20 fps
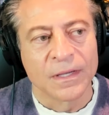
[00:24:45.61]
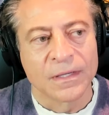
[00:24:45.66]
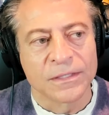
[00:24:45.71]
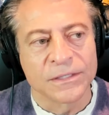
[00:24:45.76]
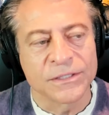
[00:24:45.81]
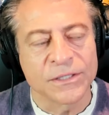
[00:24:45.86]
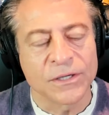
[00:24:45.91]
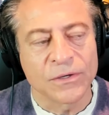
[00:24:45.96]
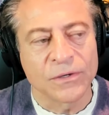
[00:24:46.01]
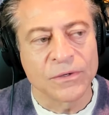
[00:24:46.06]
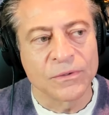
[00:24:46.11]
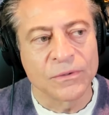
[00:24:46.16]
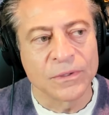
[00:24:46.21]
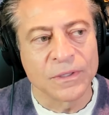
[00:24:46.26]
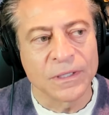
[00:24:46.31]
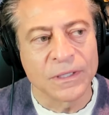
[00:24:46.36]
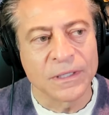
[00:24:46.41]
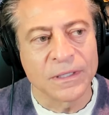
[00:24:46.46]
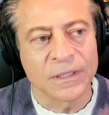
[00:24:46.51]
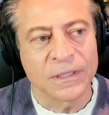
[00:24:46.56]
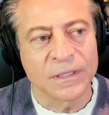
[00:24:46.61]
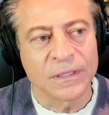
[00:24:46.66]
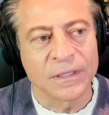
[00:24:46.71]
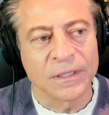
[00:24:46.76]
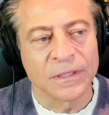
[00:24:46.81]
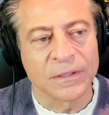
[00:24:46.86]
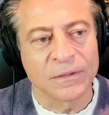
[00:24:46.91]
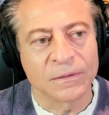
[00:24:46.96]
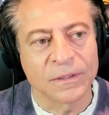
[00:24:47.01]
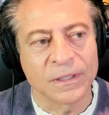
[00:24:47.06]
So,
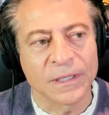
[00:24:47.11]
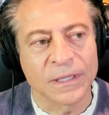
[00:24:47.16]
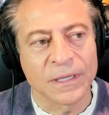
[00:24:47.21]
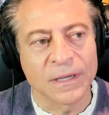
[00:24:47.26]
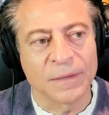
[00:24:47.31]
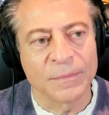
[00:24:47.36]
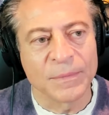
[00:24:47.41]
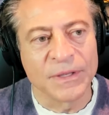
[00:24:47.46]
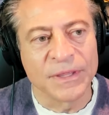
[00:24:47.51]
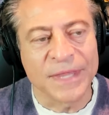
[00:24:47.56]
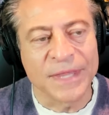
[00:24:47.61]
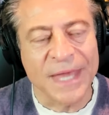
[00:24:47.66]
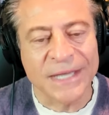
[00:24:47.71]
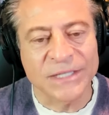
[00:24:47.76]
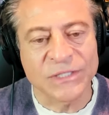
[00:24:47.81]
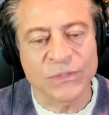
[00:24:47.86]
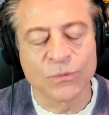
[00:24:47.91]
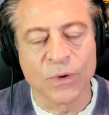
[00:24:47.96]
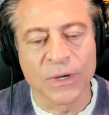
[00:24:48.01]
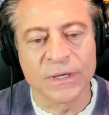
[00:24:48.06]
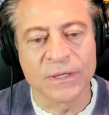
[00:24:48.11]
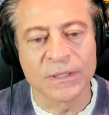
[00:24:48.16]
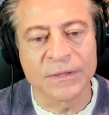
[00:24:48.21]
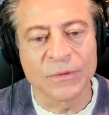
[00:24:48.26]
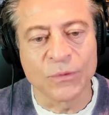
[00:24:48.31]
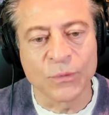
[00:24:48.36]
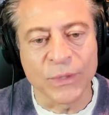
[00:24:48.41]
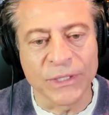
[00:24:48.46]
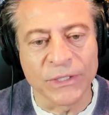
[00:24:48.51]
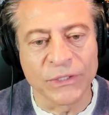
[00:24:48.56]
you know, I mean, that's what
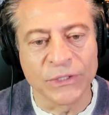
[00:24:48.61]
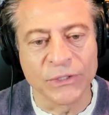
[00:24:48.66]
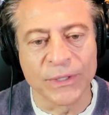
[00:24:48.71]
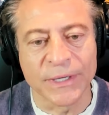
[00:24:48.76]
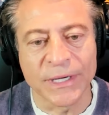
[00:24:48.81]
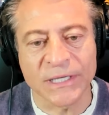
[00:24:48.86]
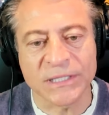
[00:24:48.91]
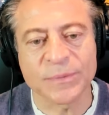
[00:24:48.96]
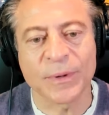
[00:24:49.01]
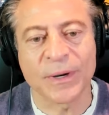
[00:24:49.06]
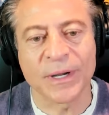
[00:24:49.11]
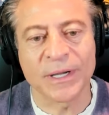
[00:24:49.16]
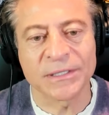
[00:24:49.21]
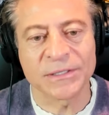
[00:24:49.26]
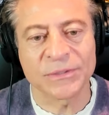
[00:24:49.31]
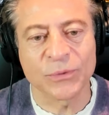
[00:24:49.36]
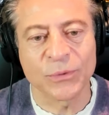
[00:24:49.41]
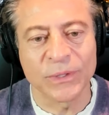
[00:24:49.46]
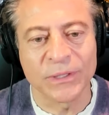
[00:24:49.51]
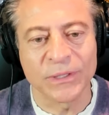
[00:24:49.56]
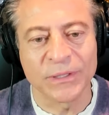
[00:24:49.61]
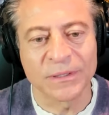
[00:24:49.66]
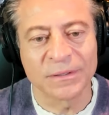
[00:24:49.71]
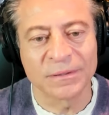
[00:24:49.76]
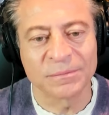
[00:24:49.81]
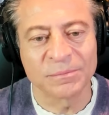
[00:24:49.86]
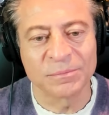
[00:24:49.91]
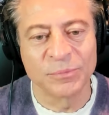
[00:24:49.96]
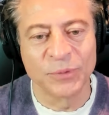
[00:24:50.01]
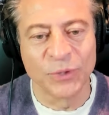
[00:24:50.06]
we do at XPRIZE. We
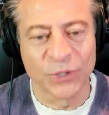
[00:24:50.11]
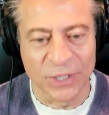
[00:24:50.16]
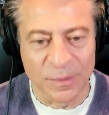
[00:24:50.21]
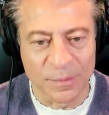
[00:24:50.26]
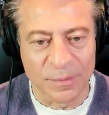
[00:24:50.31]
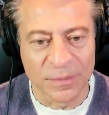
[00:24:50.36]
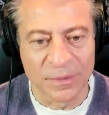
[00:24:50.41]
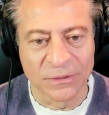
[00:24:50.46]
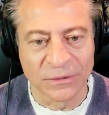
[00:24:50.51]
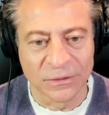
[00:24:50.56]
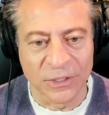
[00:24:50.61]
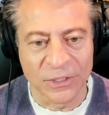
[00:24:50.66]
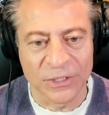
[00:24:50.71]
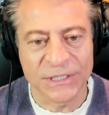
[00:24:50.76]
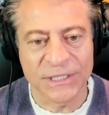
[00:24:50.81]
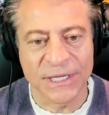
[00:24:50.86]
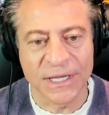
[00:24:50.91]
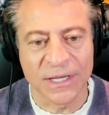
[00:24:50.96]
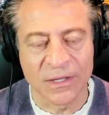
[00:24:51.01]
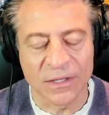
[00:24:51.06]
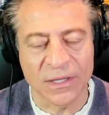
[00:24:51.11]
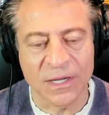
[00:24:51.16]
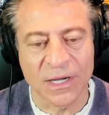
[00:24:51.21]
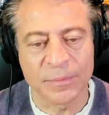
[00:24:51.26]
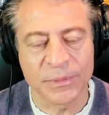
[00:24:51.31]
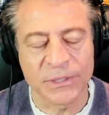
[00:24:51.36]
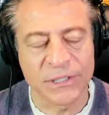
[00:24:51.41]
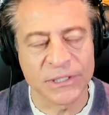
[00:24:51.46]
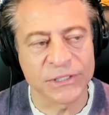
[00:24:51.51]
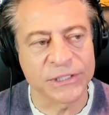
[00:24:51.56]
put up large scale
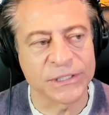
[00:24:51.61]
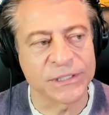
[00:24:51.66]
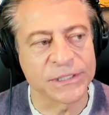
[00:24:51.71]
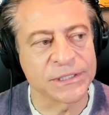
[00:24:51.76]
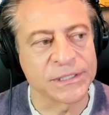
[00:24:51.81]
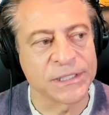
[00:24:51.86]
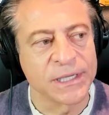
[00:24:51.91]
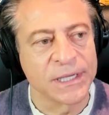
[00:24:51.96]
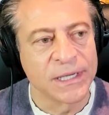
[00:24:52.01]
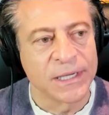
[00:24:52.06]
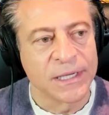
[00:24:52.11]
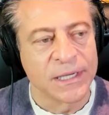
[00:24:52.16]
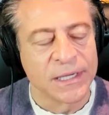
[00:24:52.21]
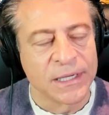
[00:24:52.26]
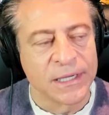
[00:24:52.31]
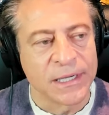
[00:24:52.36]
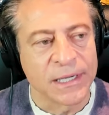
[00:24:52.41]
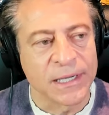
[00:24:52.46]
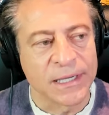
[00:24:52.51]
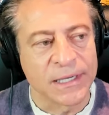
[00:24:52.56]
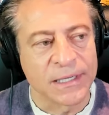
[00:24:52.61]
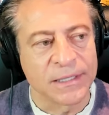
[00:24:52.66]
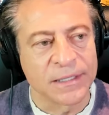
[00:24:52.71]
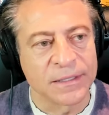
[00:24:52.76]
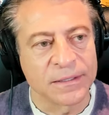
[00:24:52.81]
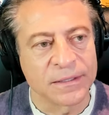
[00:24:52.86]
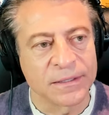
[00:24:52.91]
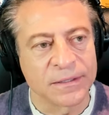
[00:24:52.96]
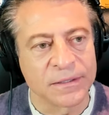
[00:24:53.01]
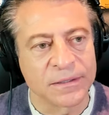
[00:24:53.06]
competitions, and
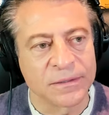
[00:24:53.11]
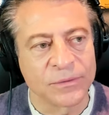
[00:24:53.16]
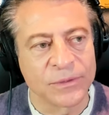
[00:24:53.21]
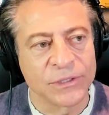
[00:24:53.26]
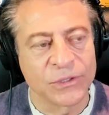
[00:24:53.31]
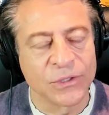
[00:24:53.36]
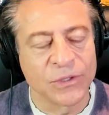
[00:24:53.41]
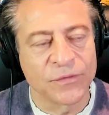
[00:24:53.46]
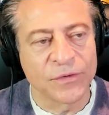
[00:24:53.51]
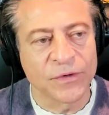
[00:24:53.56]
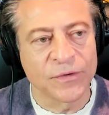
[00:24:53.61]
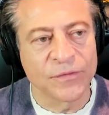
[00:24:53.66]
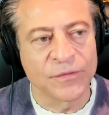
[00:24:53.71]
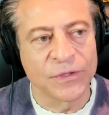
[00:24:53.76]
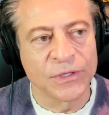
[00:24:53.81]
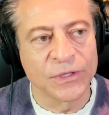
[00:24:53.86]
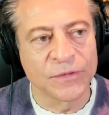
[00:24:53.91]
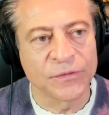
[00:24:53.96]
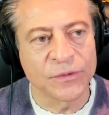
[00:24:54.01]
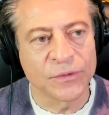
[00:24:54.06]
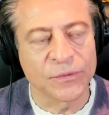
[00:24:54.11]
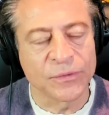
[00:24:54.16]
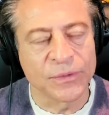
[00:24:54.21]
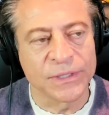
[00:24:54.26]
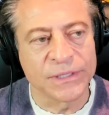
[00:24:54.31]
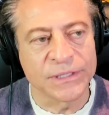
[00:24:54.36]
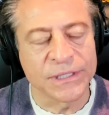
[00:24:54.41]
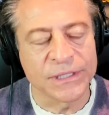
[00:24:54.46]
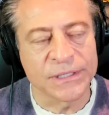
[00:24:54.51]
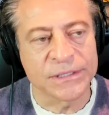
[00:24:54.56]
we do it for a few different
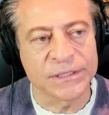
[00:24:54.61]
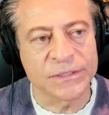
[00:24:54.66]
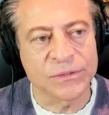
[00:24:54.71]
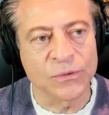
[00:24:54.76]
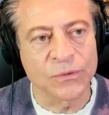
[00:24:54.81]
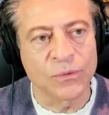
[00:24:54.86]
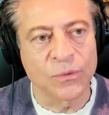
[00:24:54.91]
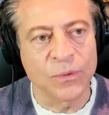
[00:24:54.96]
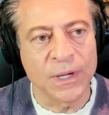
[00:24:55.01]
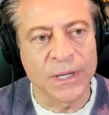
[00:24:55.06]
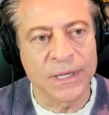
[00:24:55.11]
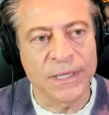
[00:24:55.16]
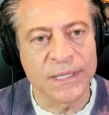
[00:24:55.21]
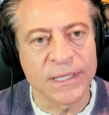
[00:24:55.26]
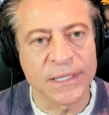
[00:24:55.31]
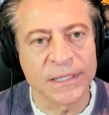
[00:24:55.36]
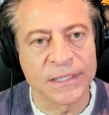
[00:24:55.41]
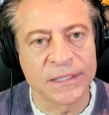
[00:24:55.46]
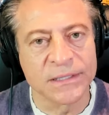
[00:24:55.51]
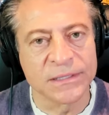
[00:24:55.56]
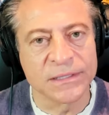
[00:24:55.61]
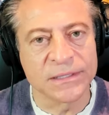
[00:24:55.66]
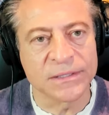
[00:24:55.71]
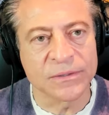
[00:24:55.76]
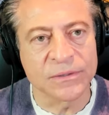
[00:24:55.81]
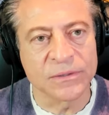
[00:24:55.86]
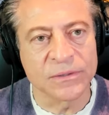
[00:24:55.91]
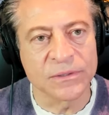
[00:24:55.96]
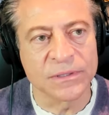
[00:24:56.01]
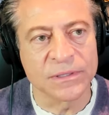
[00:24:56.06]
reasons. One is,
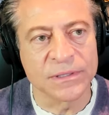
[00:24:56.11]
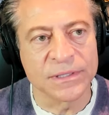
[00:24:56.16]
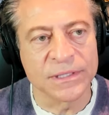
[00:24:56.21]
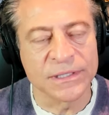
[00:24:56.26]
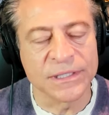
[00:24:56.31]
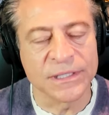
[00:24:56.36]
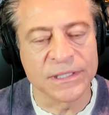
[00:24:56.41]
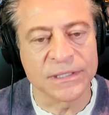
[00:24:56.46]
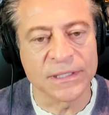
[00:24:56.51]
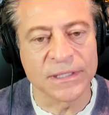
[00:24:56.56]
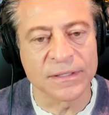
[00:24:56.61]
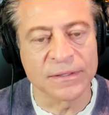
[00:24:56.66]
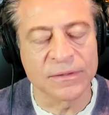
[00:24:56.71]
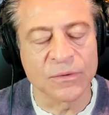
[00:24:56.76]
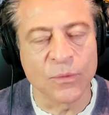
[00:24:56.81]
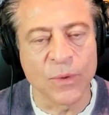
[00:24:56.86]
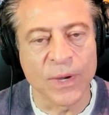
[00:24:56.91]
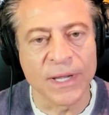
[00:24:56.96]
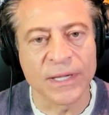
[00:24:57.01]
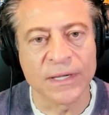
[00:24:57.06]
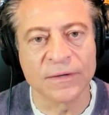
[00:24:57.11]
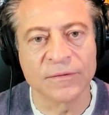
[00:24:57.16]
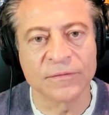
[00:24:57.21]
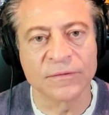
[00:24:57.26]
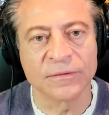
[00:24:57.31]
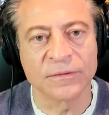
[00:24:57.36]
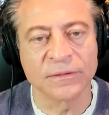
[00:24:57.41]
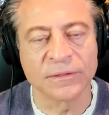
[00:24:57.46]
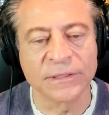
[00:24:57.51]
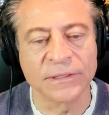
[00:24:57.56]
this is a way of
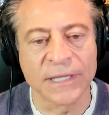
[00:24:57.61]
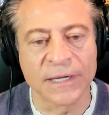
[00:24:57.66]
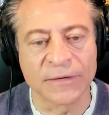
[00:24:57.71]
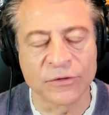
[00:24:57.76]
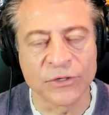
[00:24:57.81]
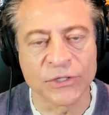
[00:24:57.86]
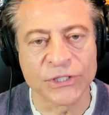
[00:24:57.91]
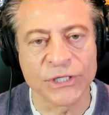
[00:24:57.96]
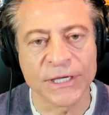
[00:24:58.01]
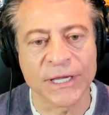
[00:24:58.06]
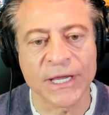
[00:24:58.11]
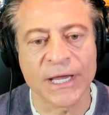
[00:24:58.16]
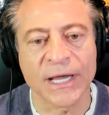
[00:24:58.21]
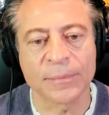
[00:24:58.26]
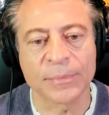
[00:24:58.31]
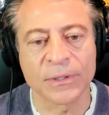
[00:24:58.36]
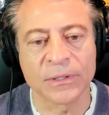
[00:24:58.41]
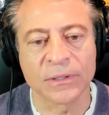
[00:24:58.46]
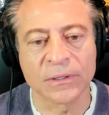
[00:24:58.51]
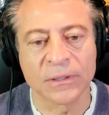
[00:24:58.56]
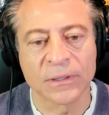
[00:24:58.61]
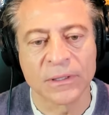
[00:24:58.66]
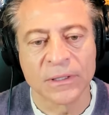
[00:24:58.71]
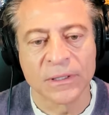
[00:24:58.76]
leveraging capital,